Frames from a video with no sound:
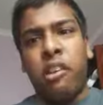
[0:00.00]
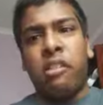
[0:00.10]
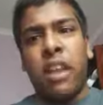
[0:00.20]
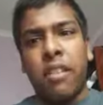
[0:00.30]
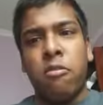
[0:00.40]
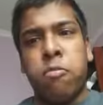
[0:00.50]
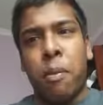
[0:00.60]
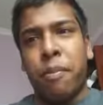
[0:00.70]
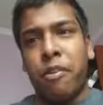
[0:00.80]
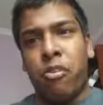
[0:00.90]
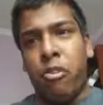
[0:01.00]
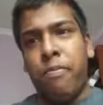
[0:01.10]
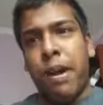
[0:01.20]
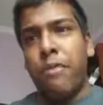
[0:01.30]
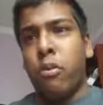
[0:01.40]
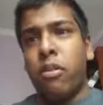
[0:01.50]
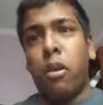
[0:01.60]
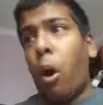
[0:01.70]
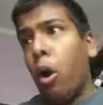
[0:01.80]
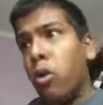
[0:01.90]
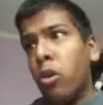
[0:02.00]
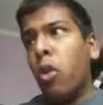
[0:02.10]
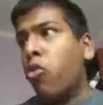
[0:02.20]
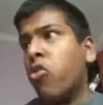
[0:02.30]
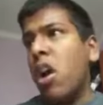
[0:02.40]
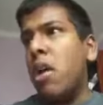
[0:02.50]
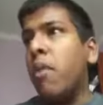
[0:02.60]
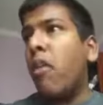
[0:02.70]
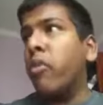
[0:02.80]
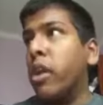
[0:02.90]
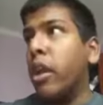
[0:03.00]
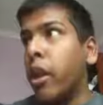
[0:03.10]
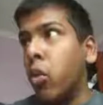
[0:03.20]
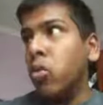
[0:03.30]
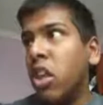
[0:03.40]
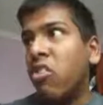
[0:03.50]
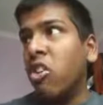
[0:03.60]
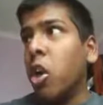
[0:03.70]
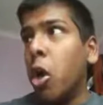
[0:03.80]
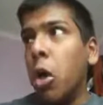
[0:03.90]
just like the proper truth, but everyone said, oh no no, shut him up, we're gonna deal with this on